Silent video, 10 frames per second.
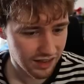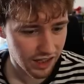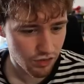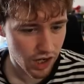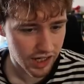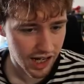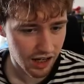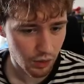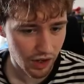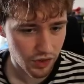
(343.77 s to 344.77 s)
Like right
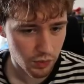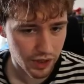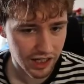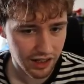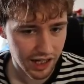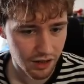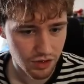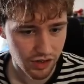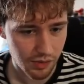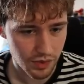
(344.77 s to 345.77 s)
now, I've got a pink cloud
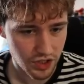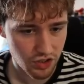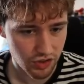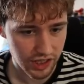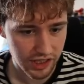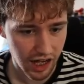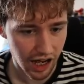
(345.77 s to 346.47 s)
around my screen.